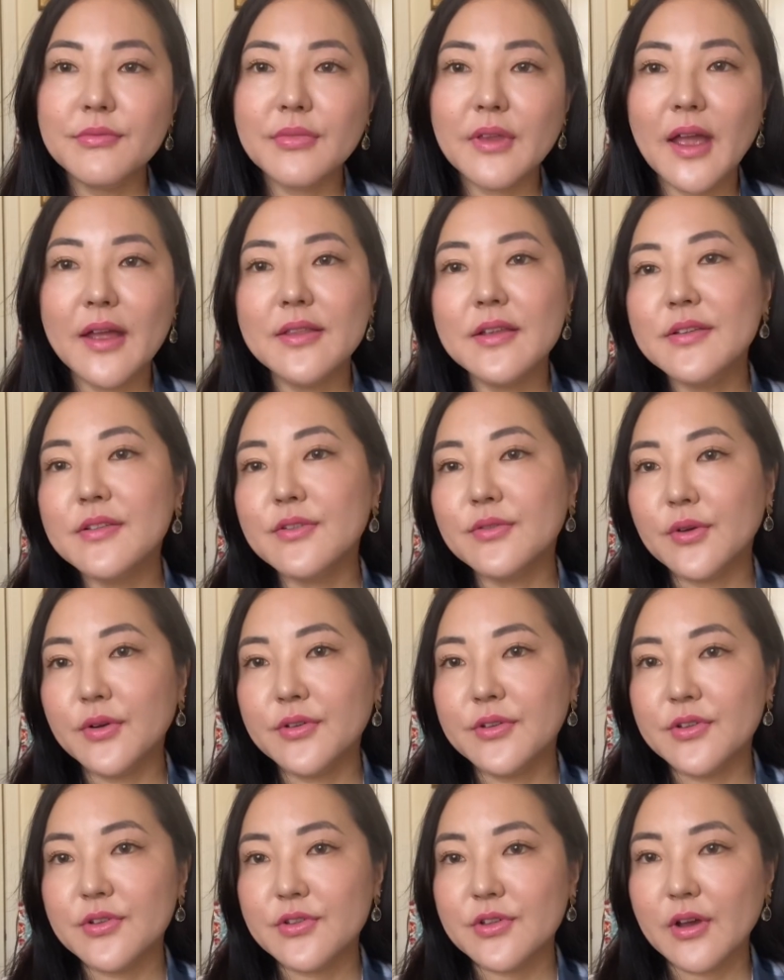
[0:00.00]
And this is
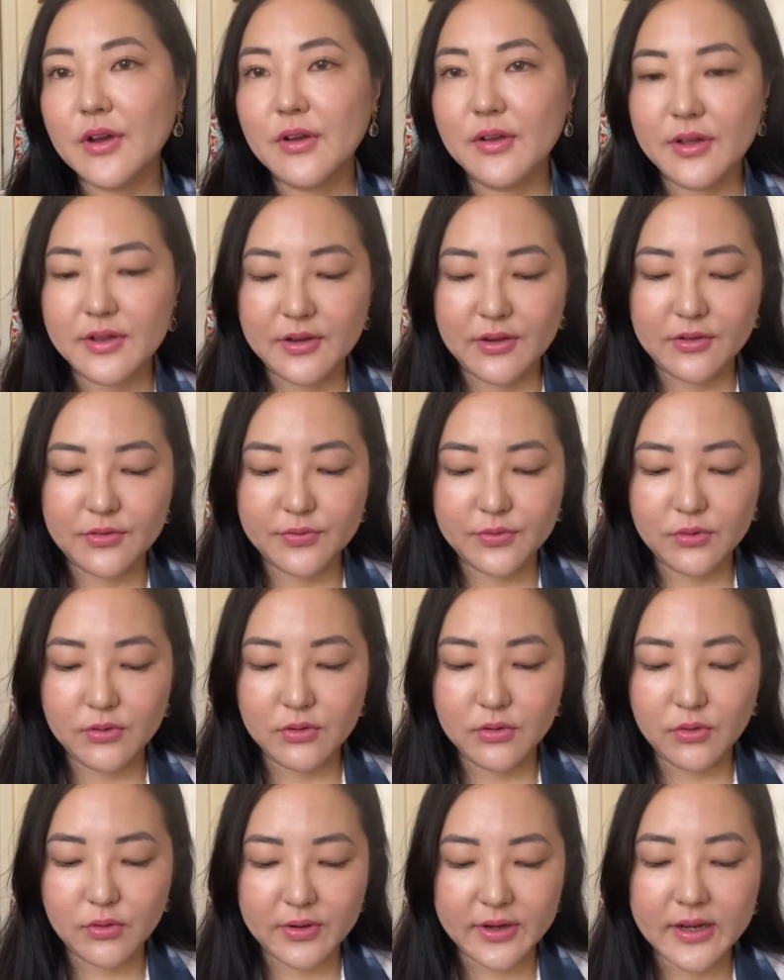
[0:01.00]
Rosy Shell in its full
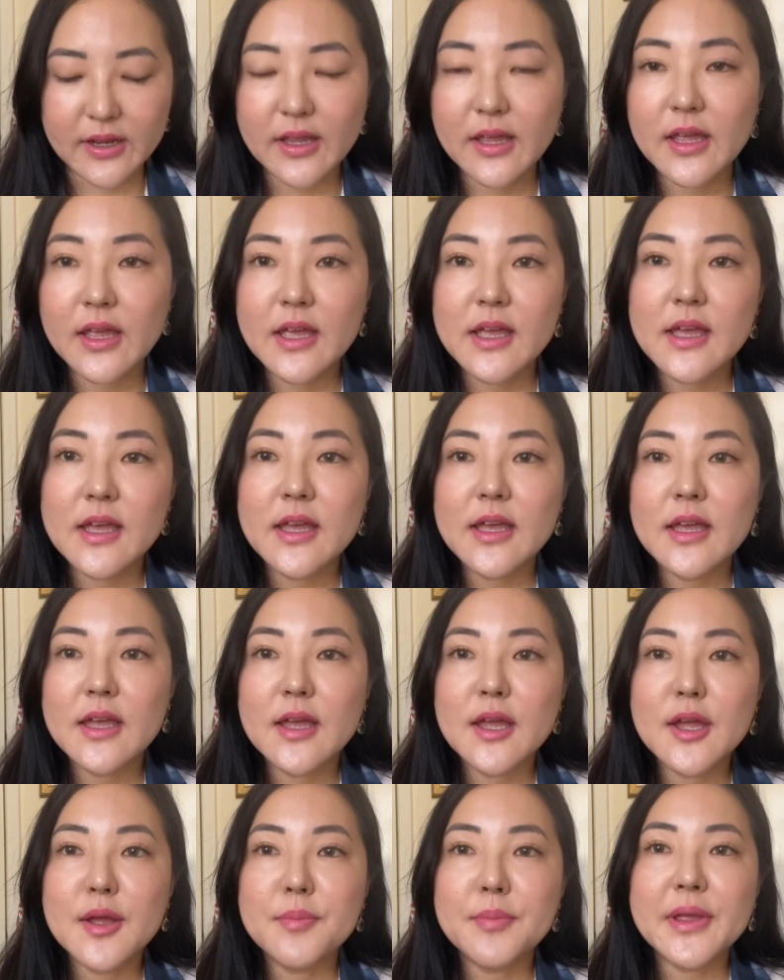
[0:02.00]
glory.
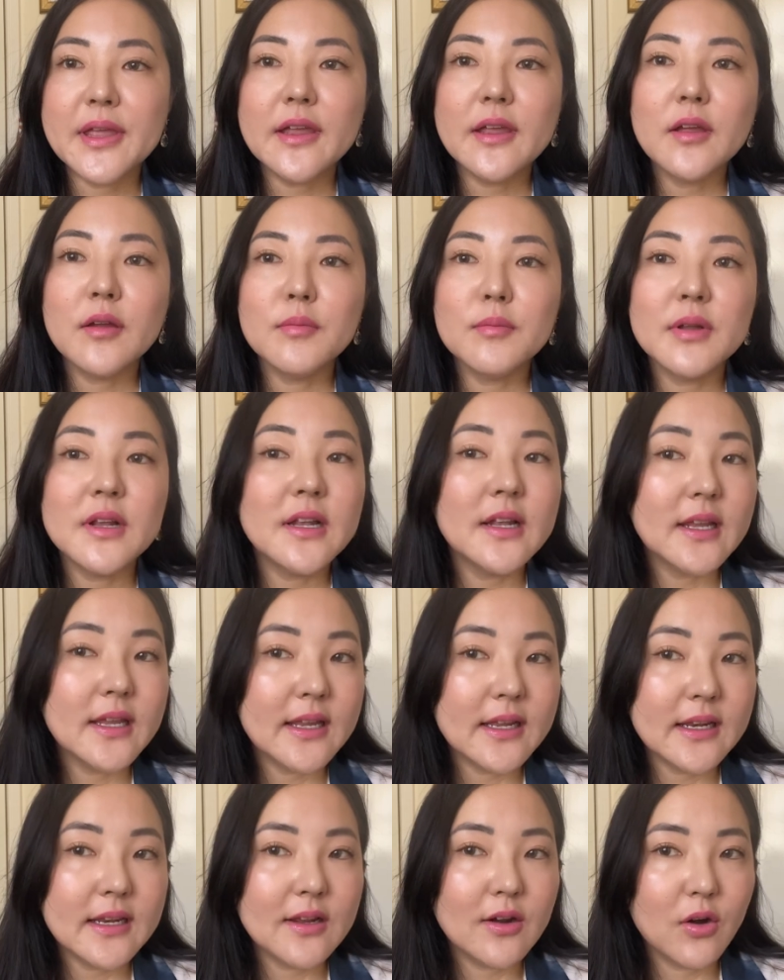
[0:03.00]
Being
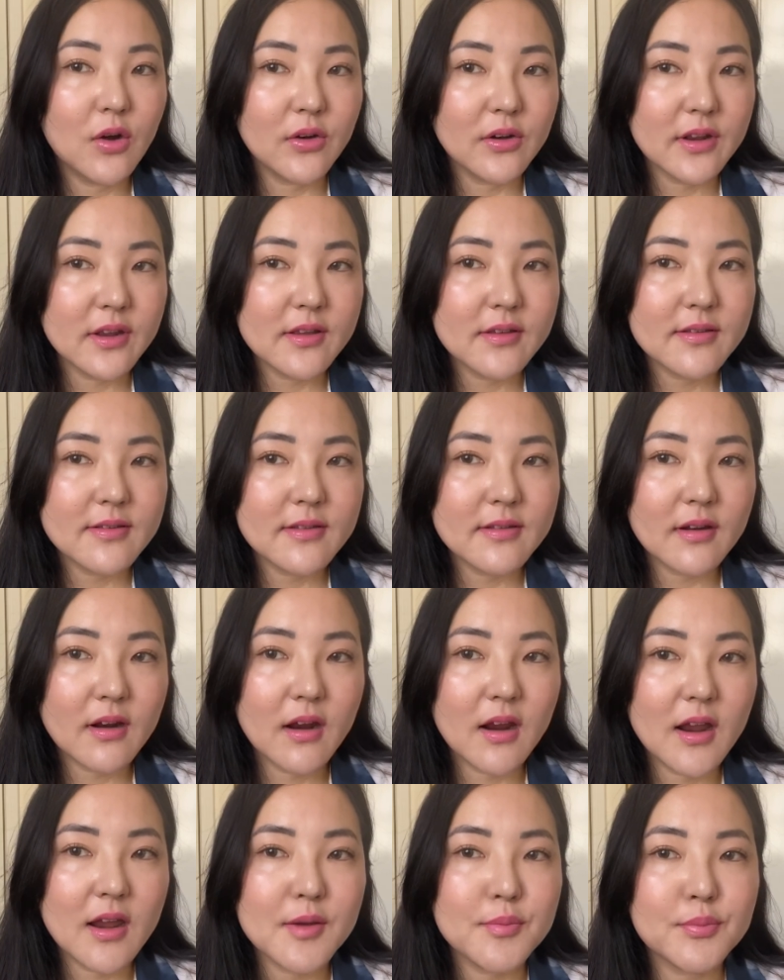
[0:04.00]
completely honest,
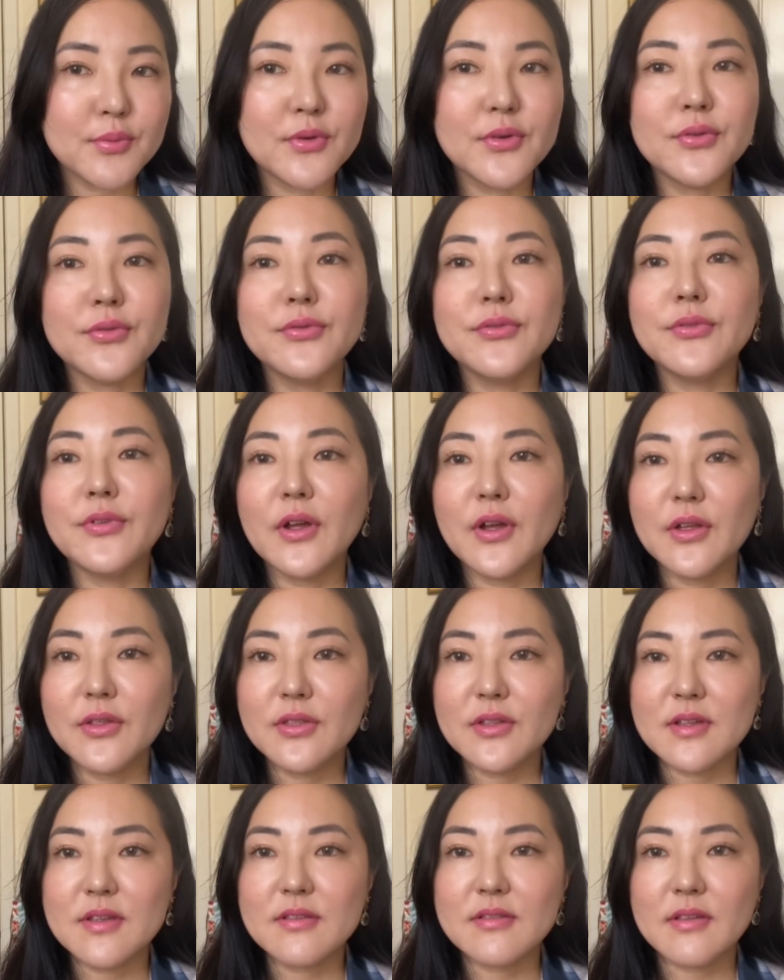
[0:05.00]
I prefer
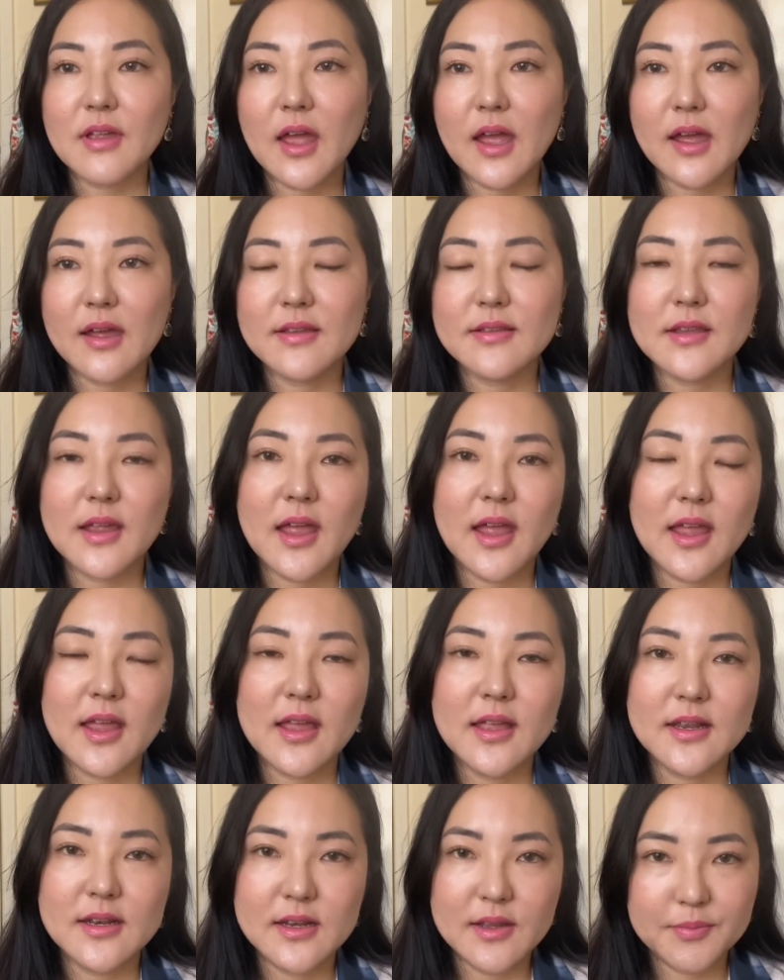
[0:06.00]
this as
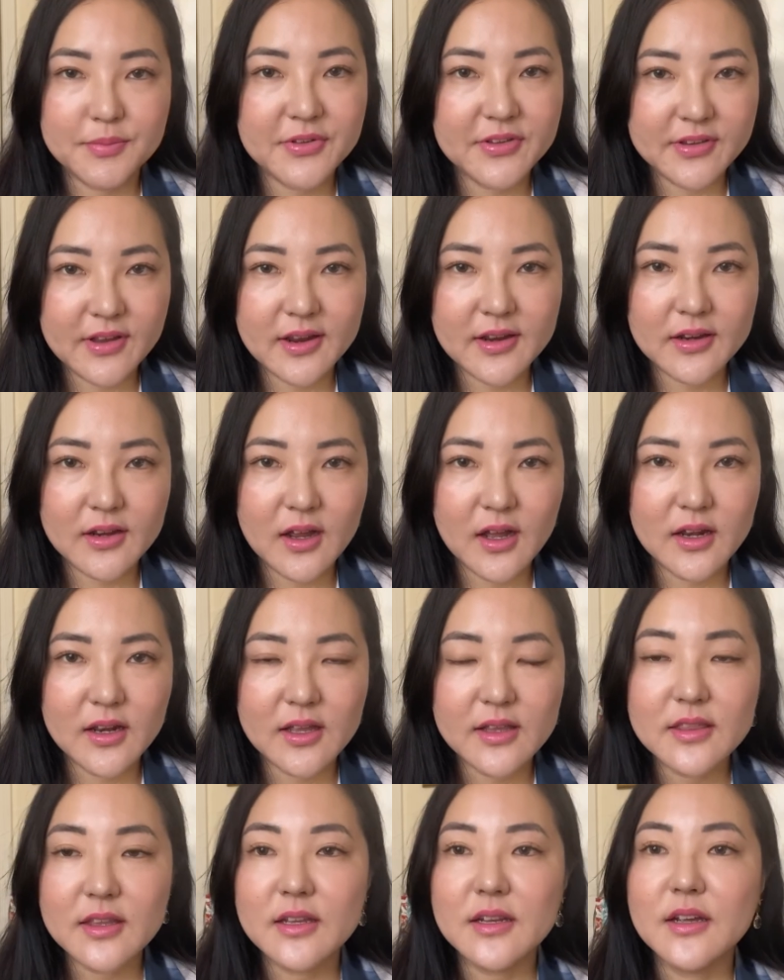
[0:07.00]
a lip stain
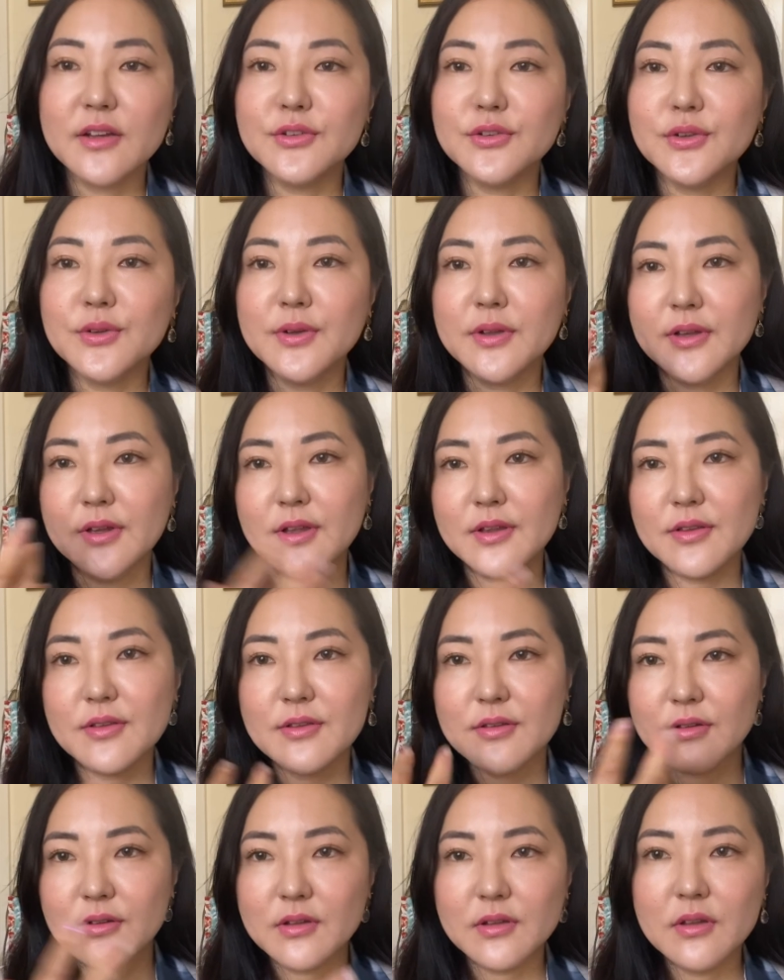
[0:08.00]
colour than I do in
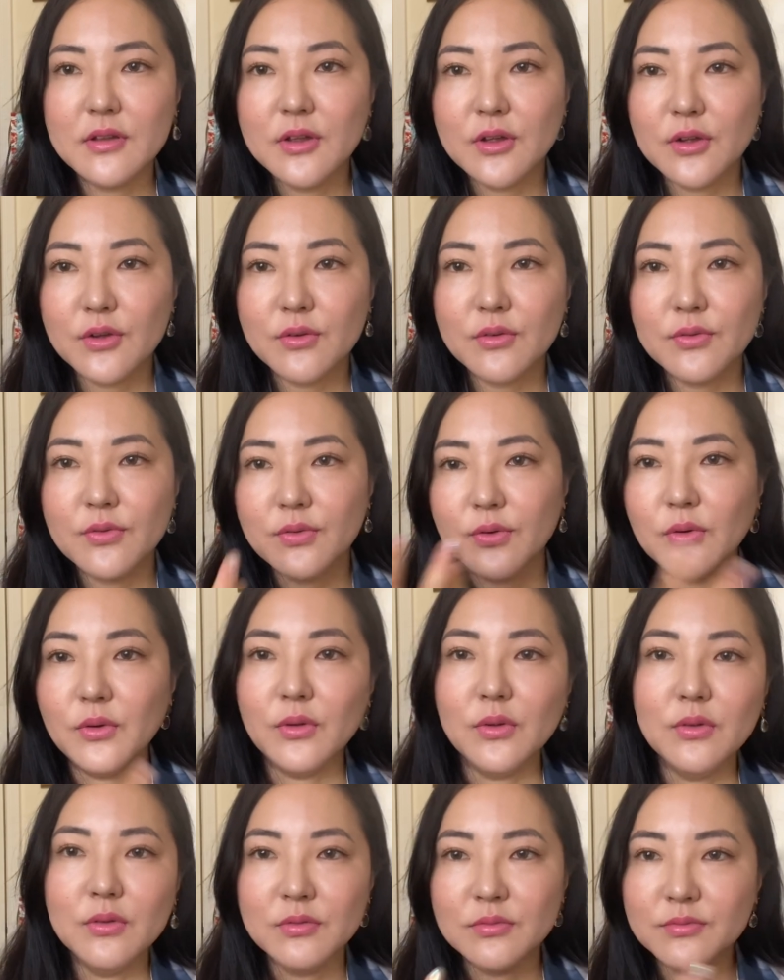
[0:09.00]
its
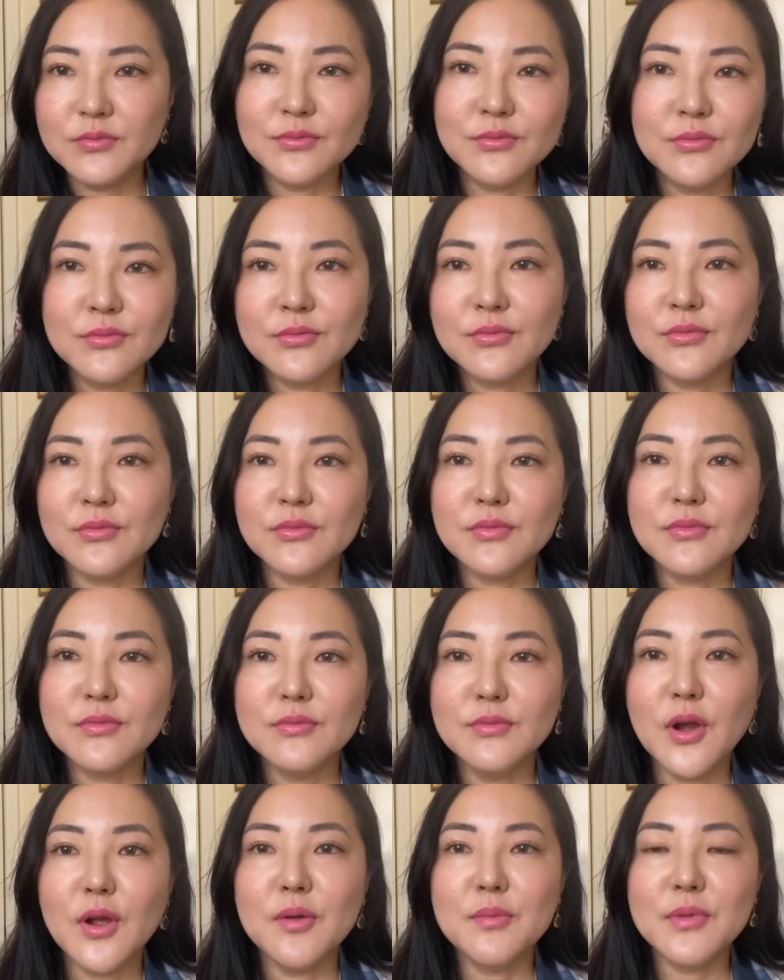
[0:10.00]
full
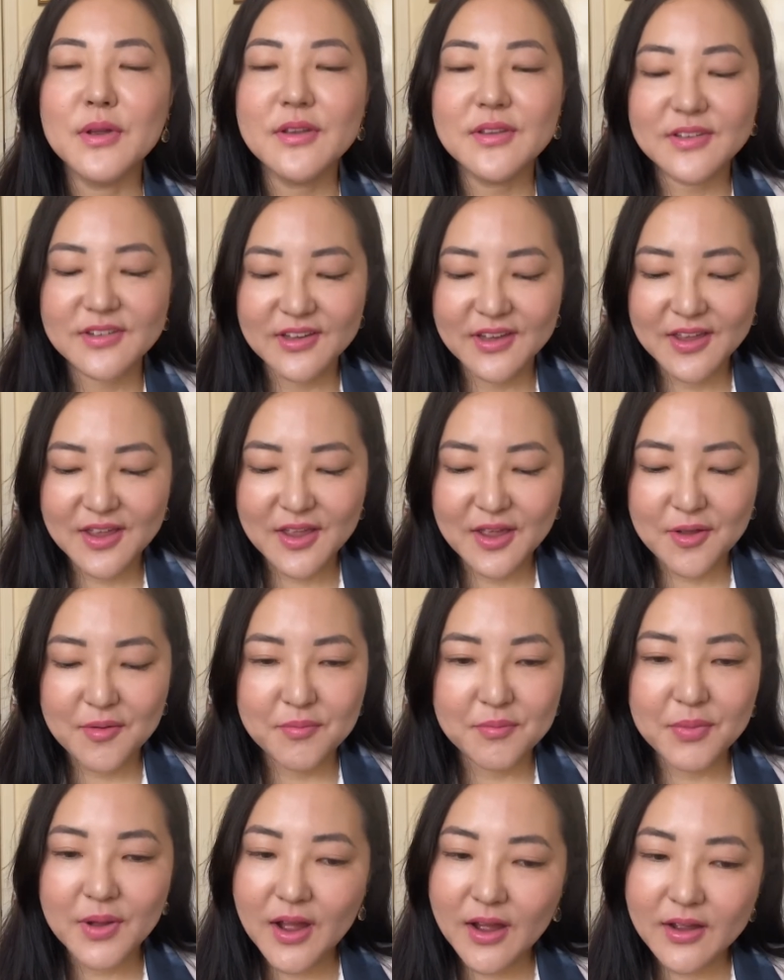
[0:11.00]
moment,
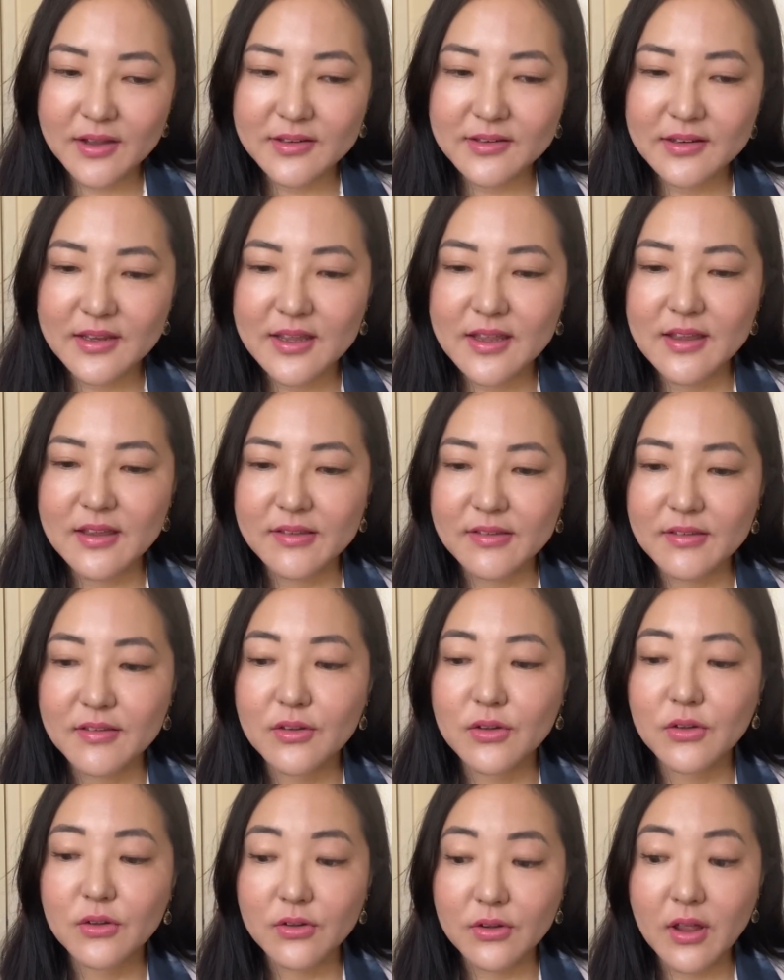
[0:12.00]
but it's,
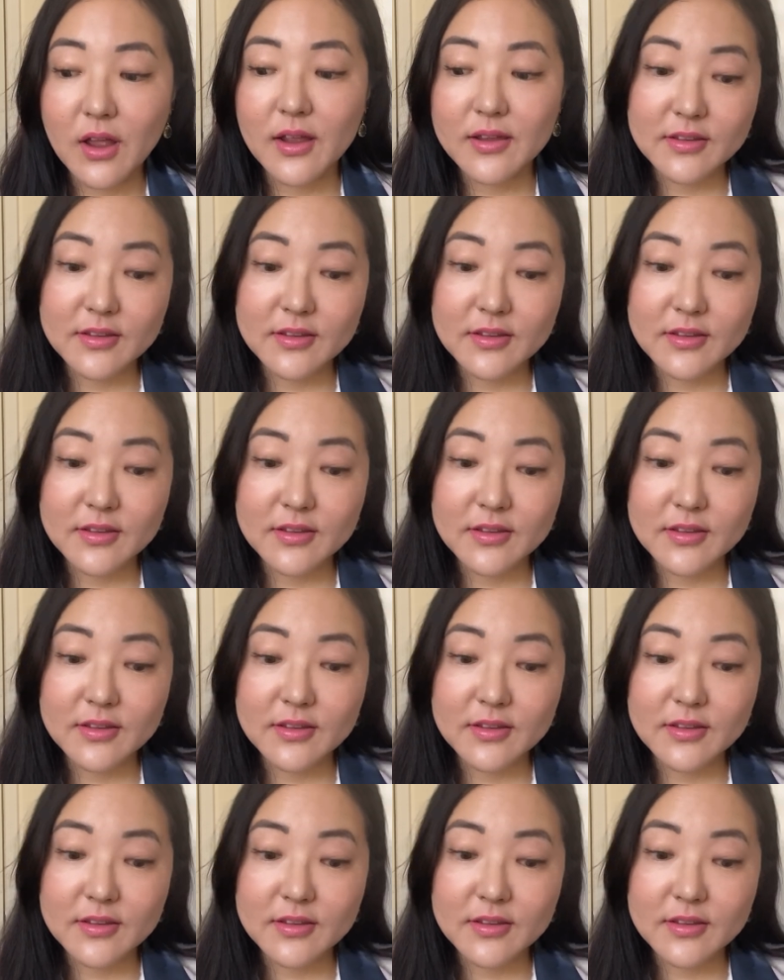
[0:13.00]
I